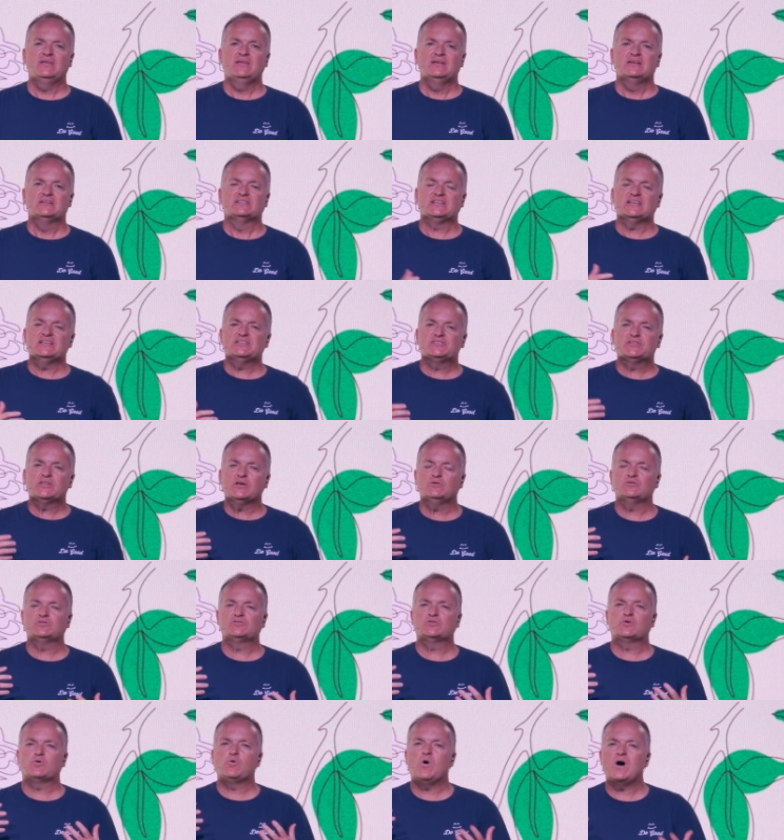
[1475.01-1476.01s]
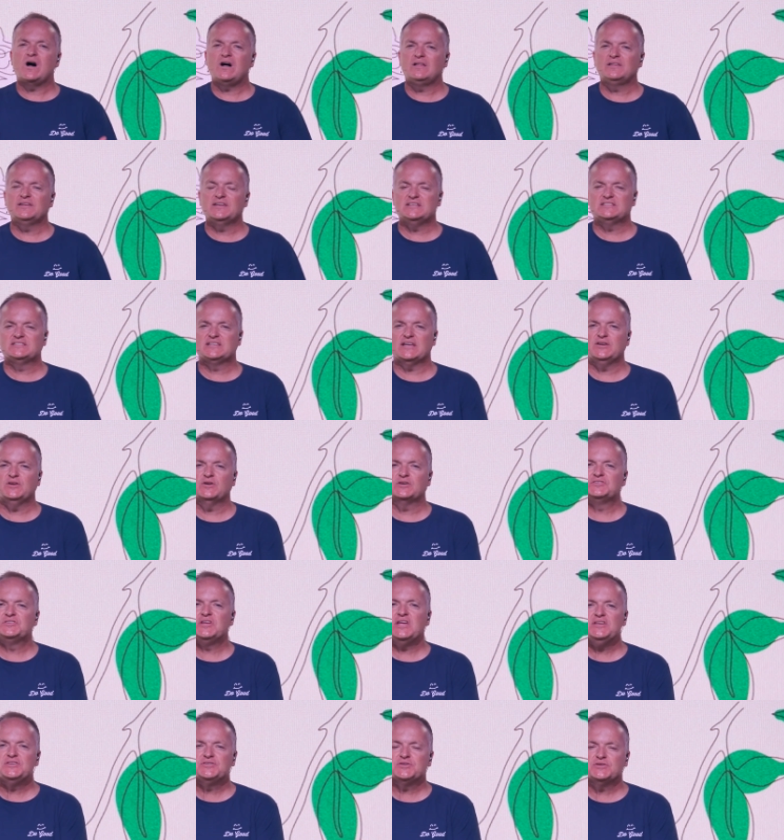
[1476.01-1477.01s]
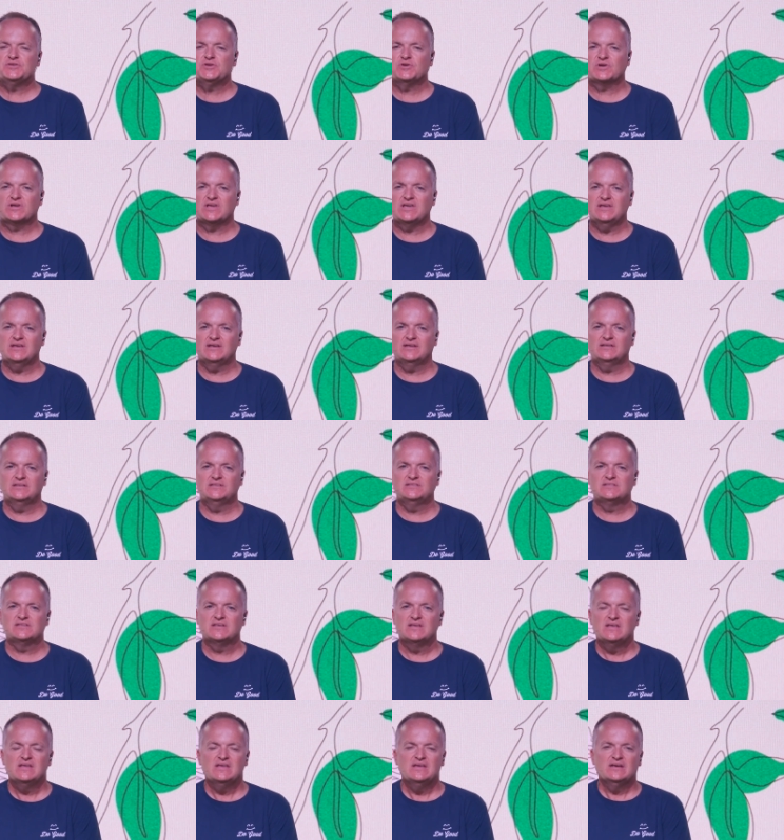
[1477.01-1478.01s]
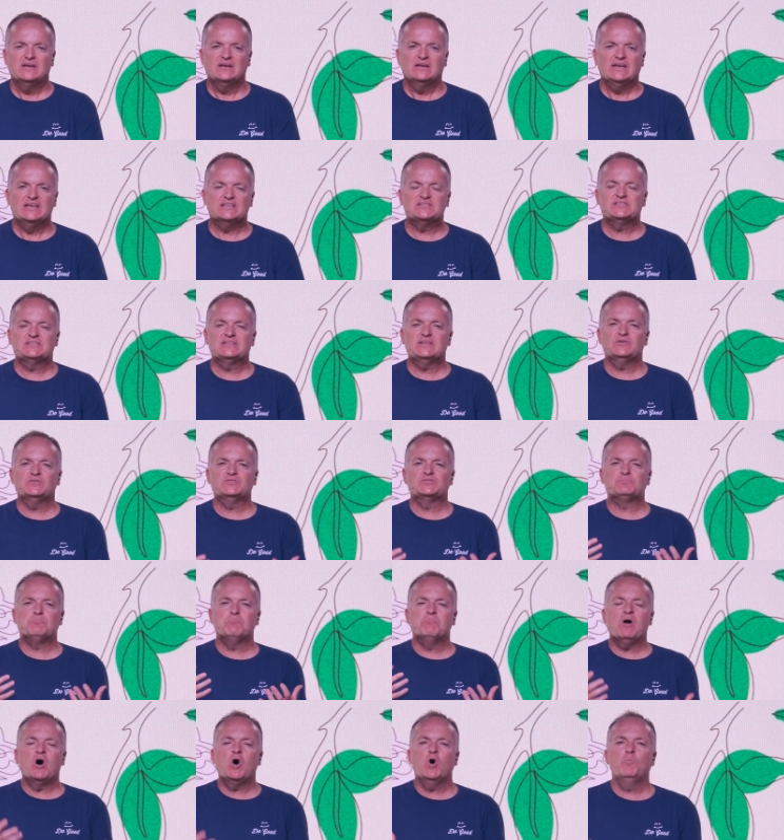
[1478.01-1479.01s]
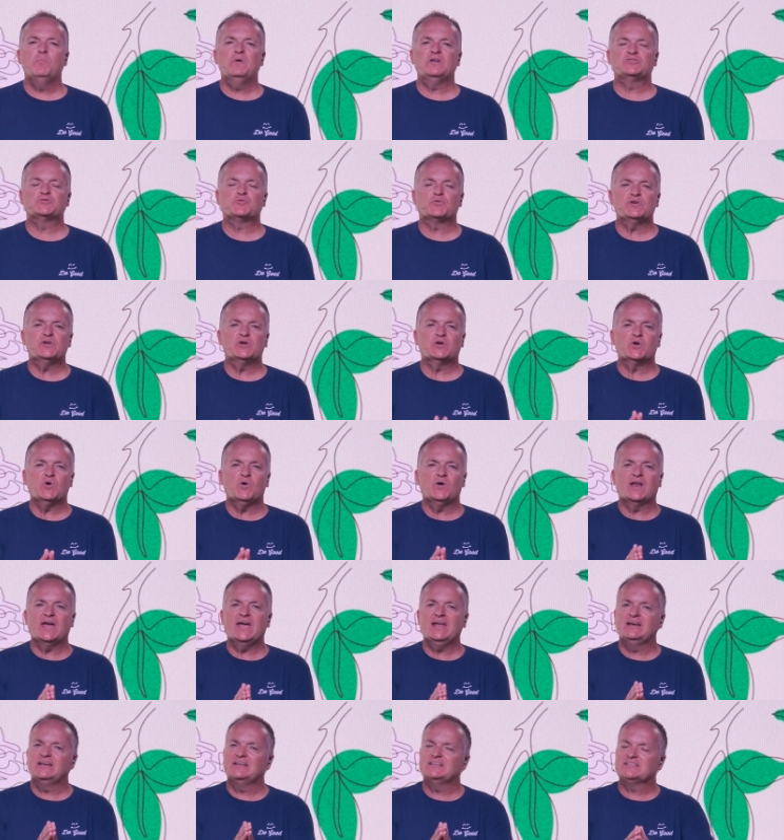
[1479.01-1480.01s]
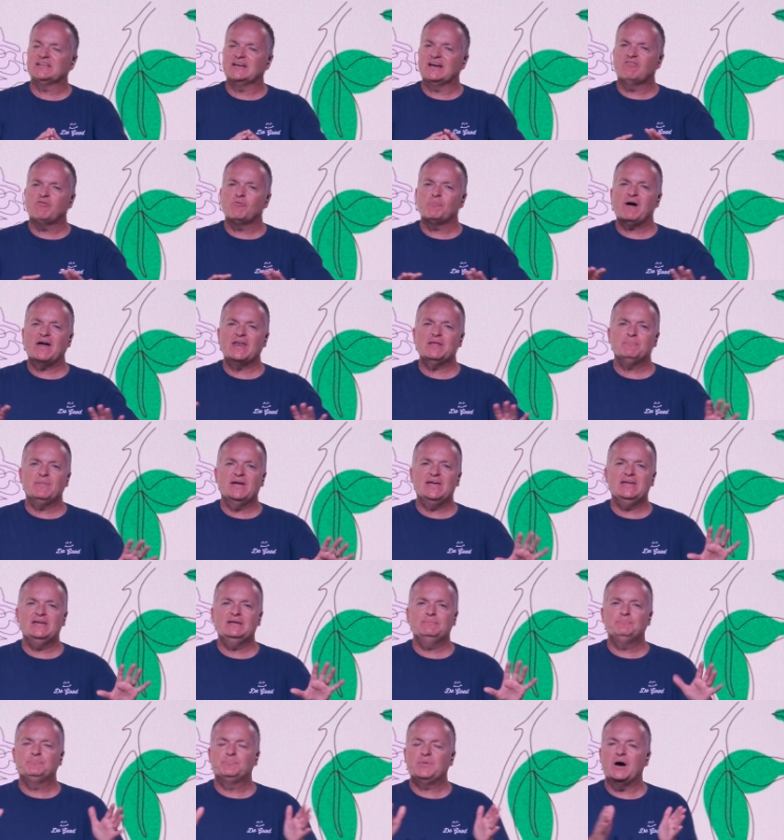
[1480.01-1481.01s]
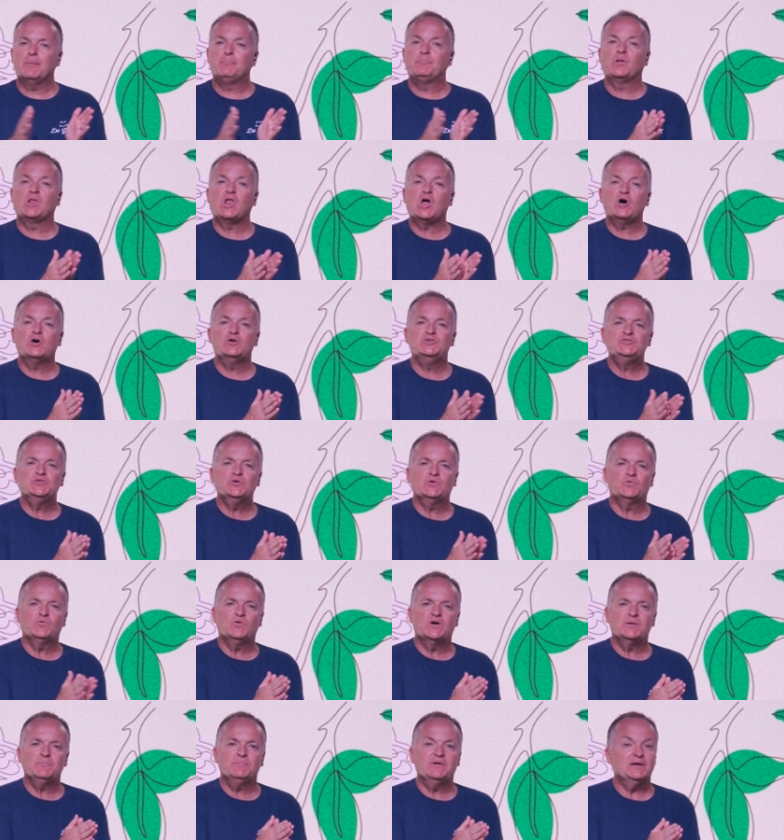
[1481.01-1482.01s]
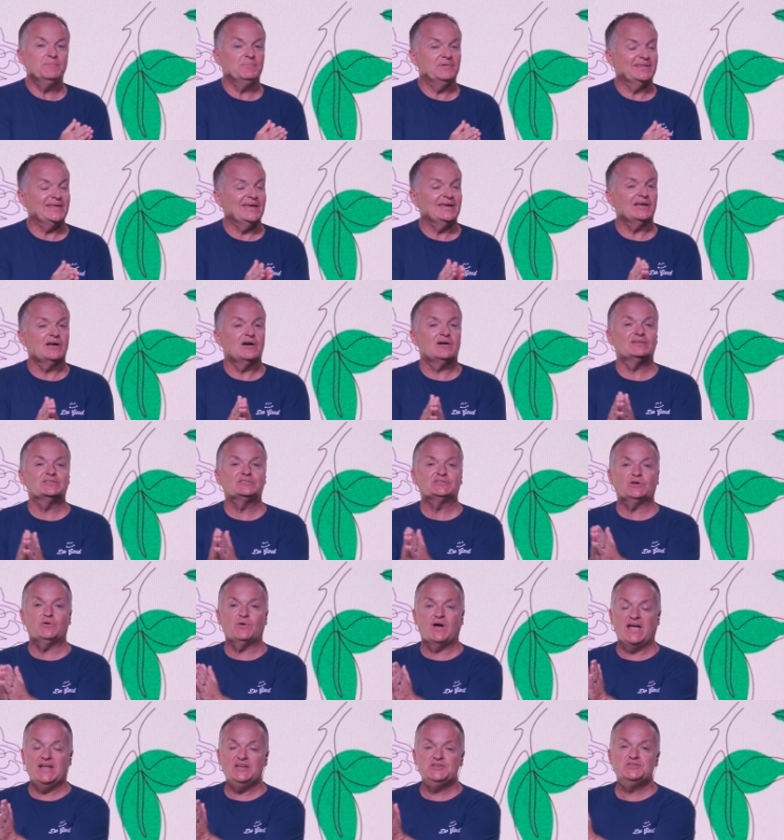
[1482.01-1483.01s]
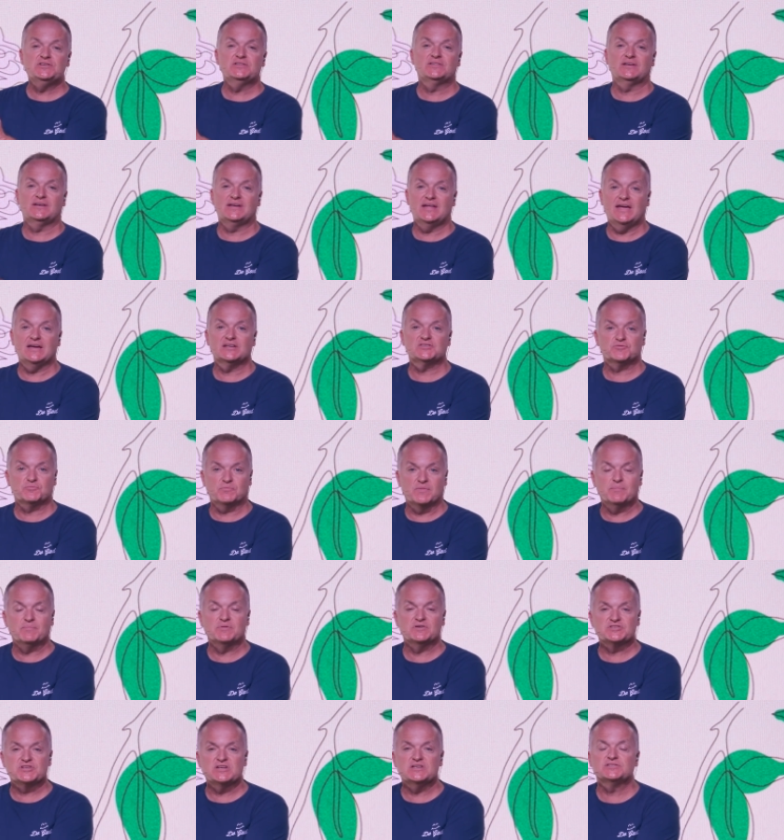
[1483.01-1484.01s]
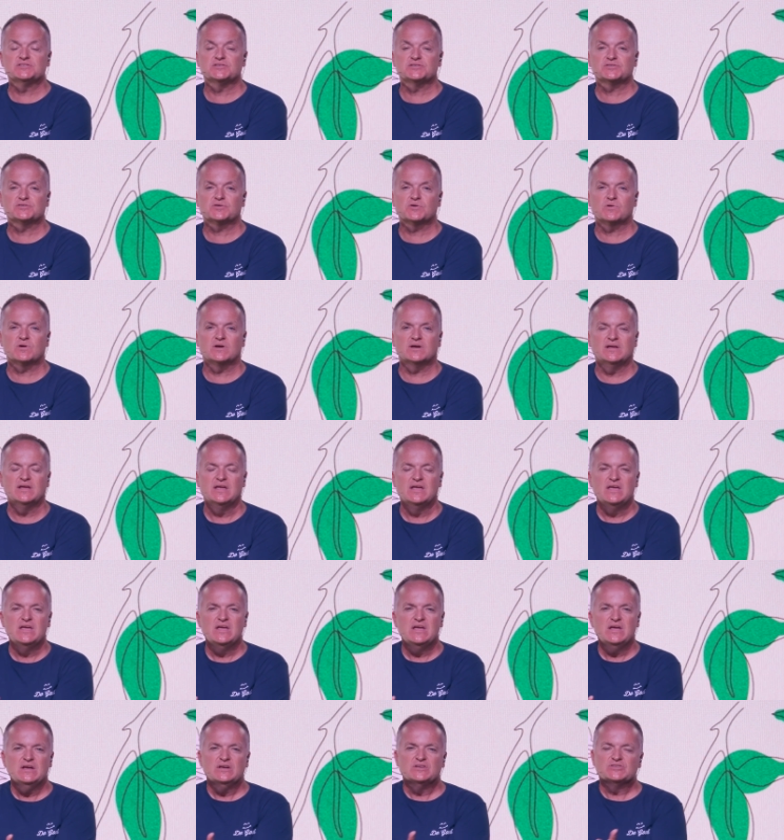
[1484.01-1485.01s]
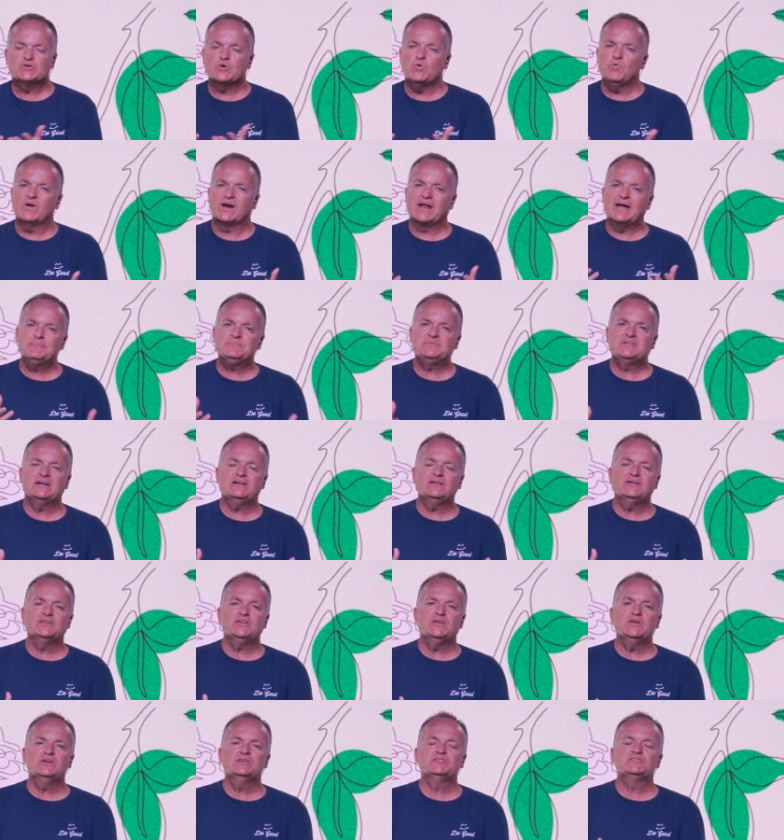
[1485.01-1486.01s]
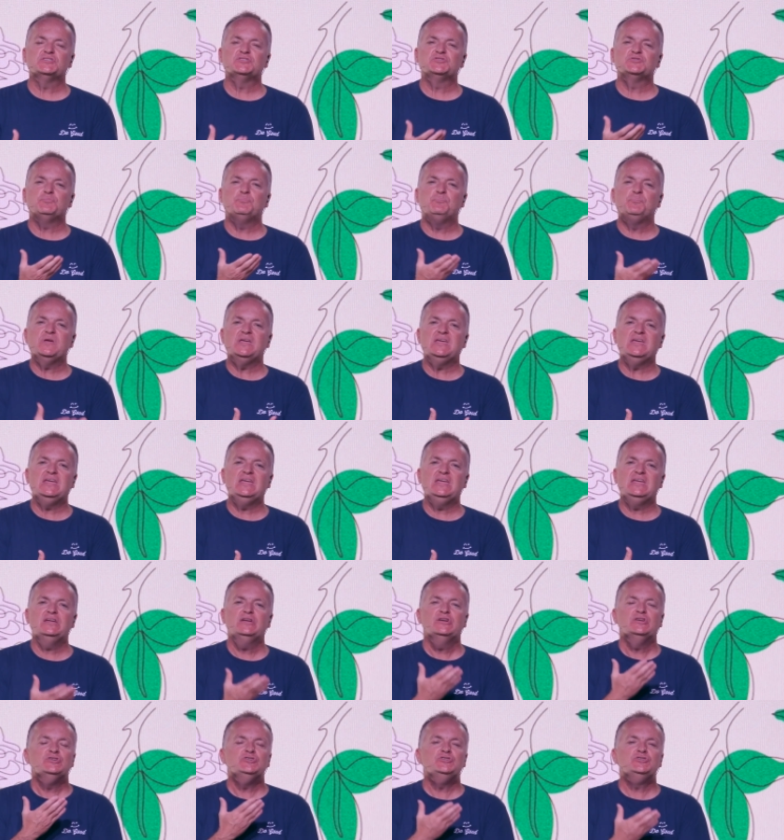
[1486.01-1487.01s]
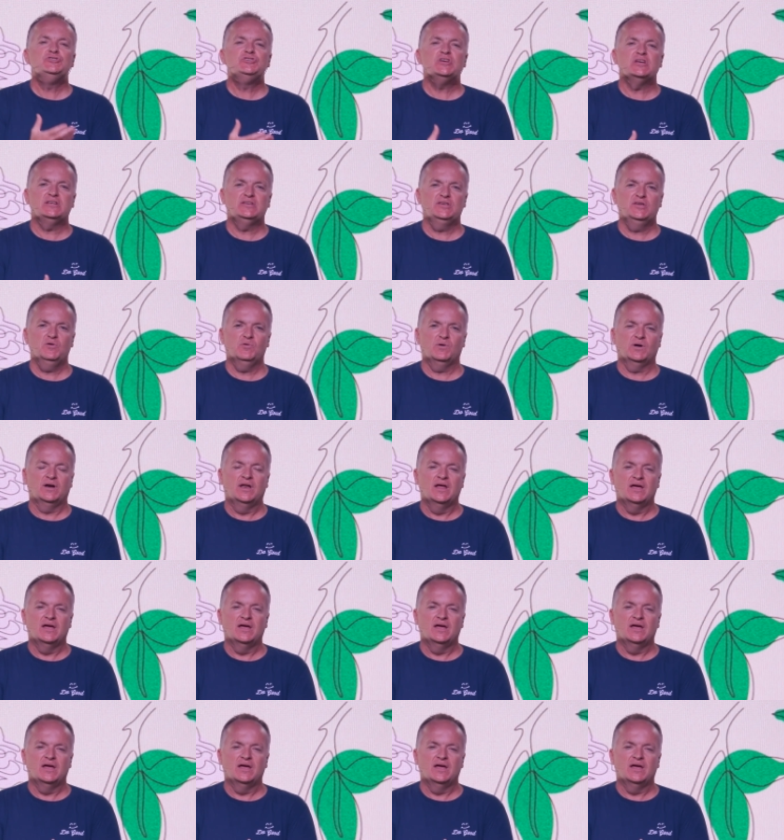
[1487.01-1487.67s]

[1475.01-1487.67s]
See, it's those qualities that you're teaching your kids. It's those moments where you're going, hey, listen, everybody may applaud you in one minute, but they can also hate you the next. Remember Jesus' story? So what I'm telling you is, is be genuine.